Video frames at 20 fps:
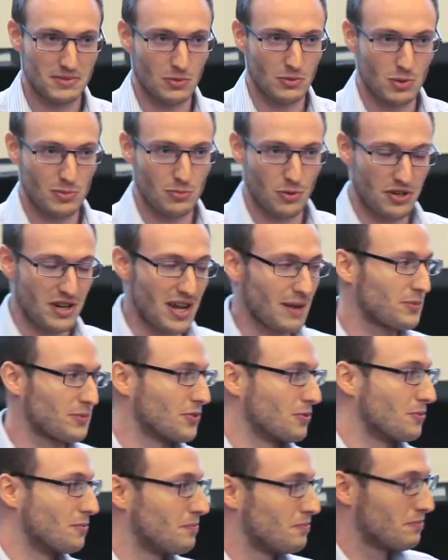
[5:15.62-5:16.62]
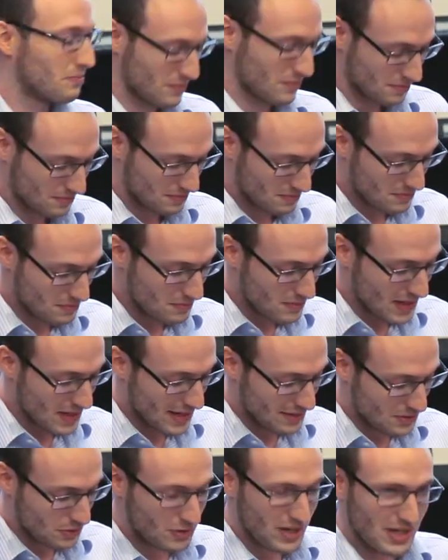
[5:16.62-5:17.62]
that we put it up to.
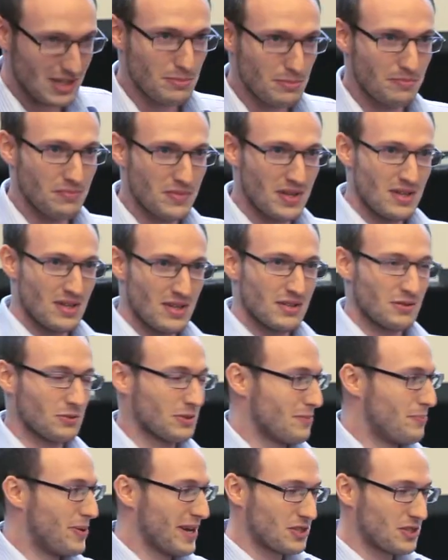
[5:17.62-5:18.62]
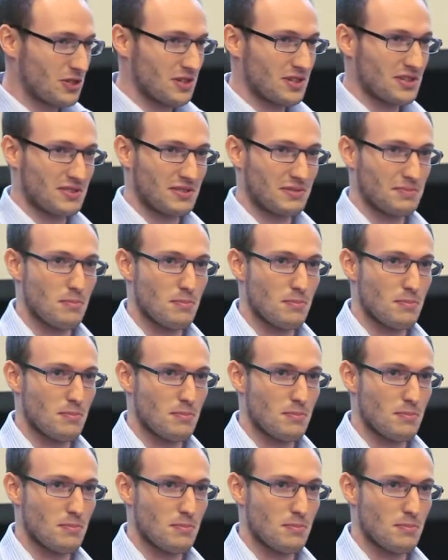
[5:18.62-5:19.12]
And you can picture this